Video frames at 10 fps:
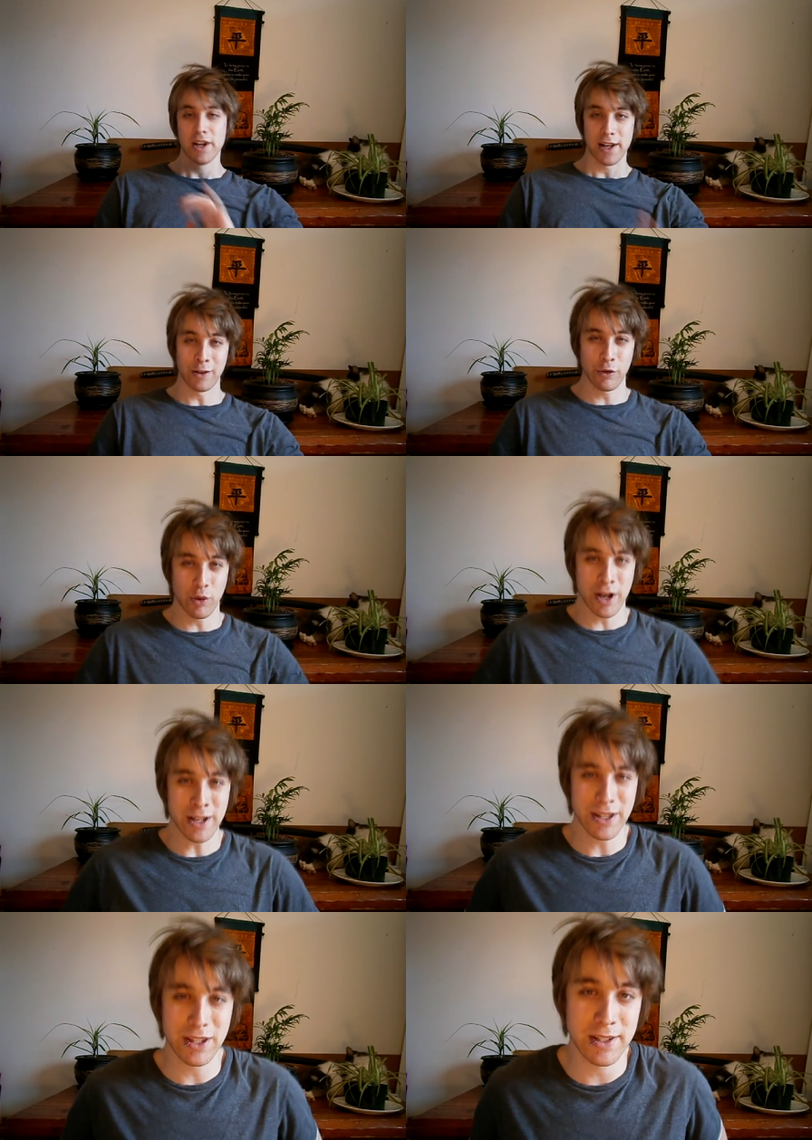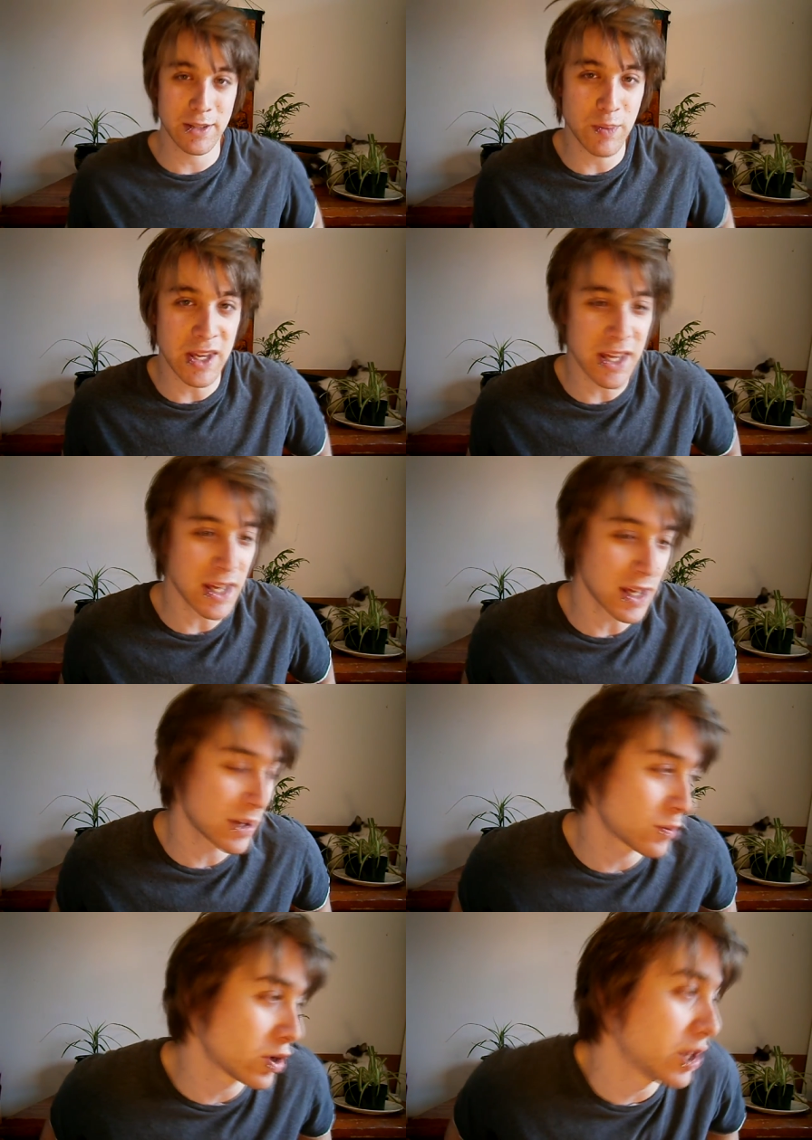Hello everyone, this is me
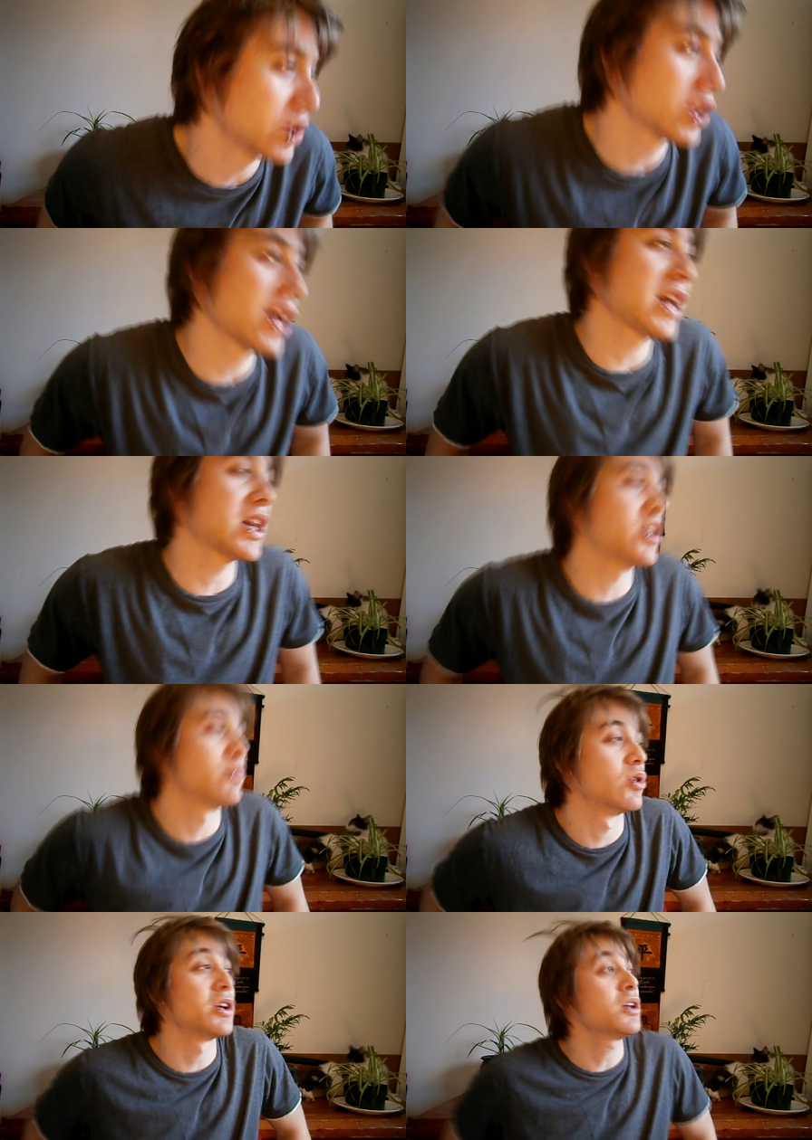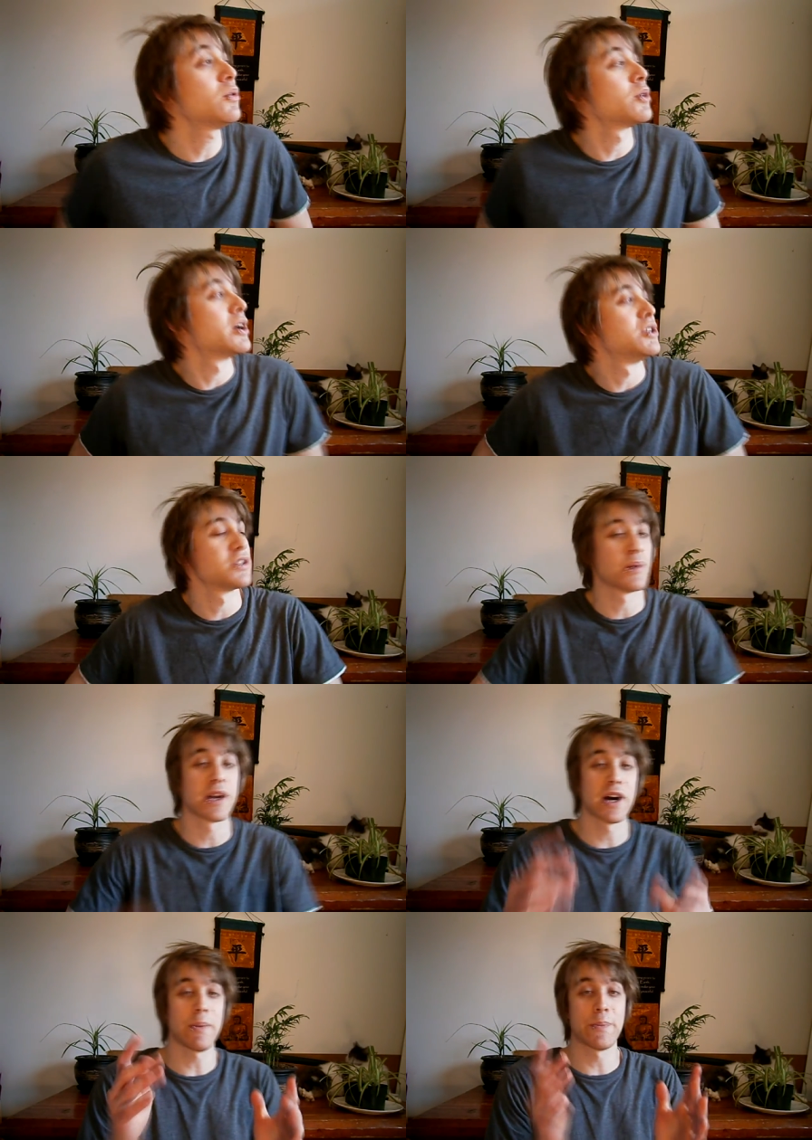and what I look like in the morning when I just
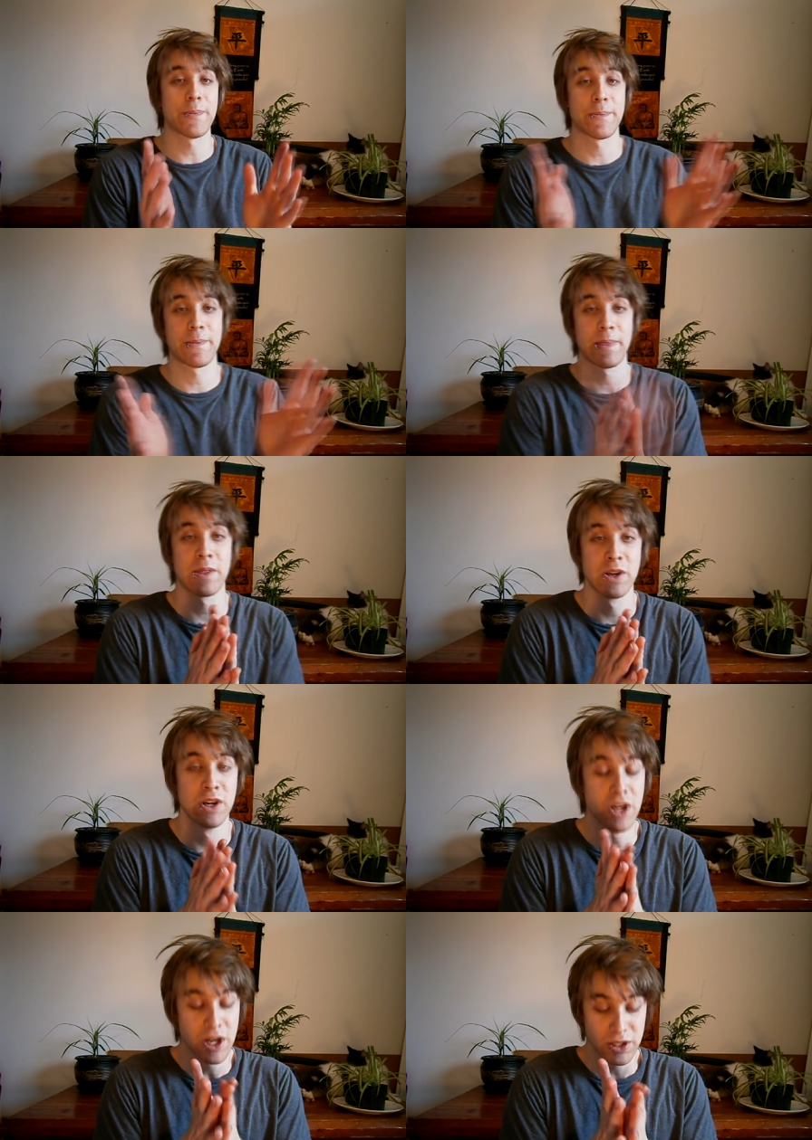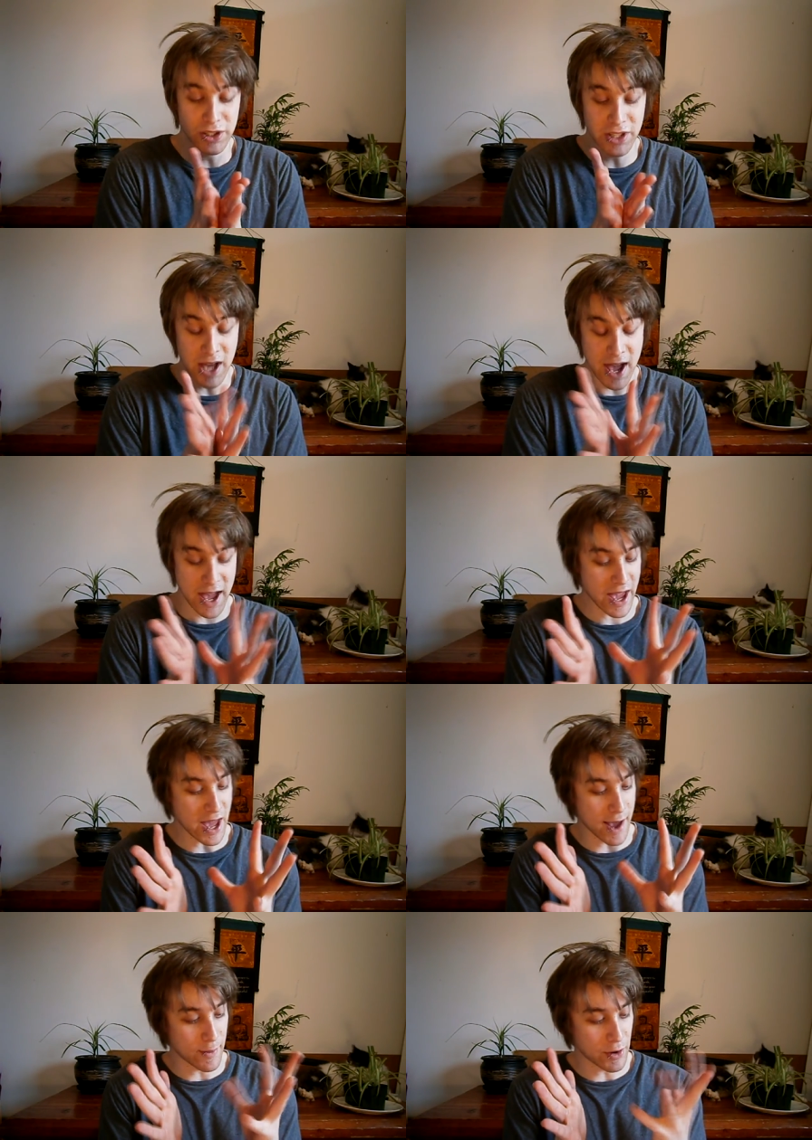wake up. Today
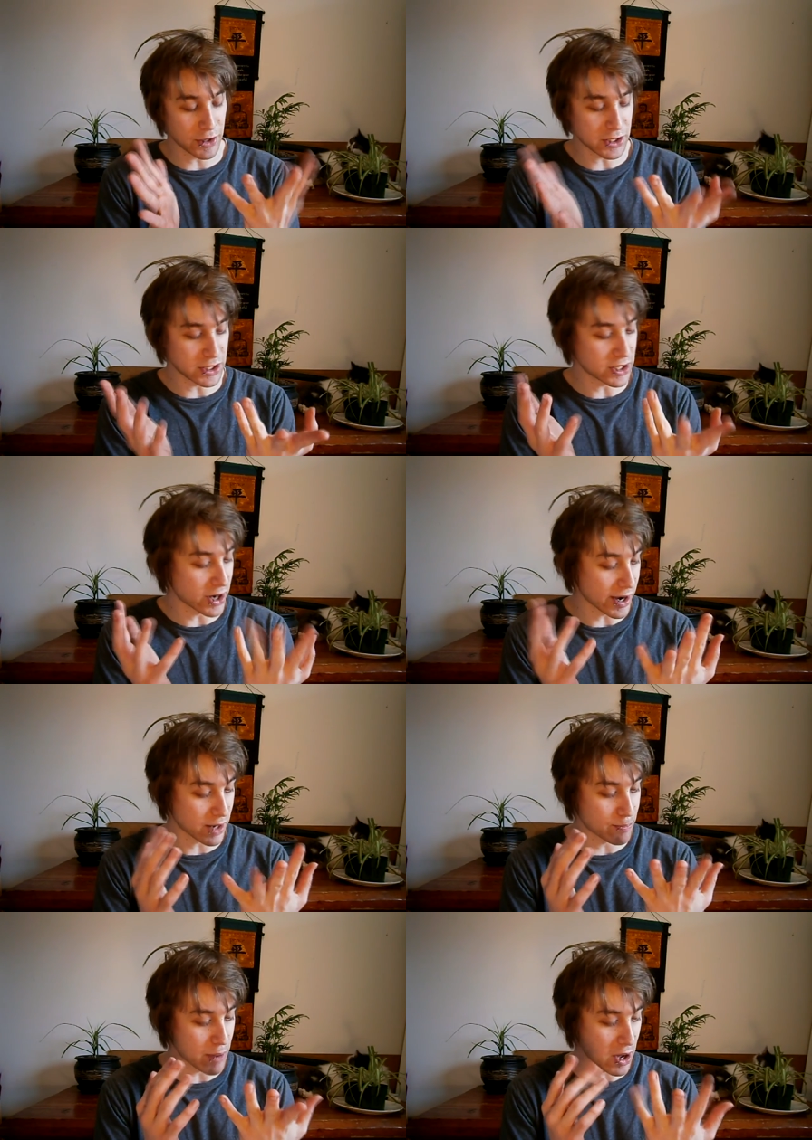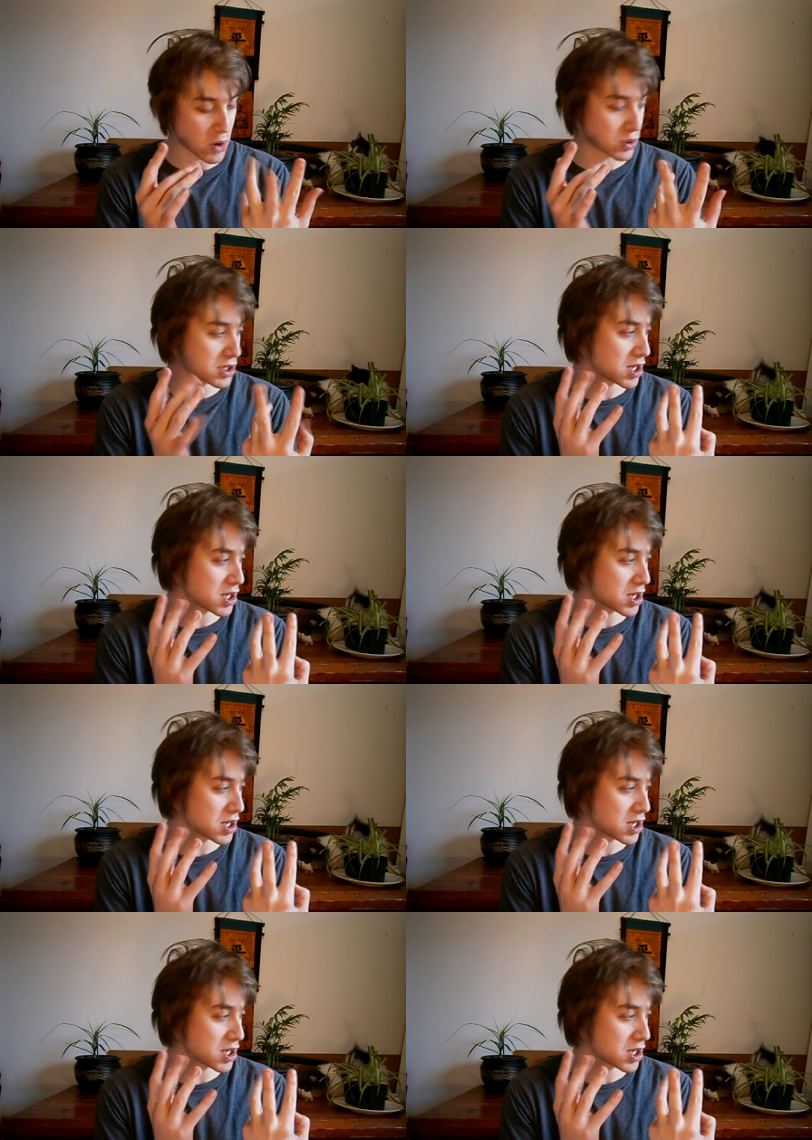I wanted to talk about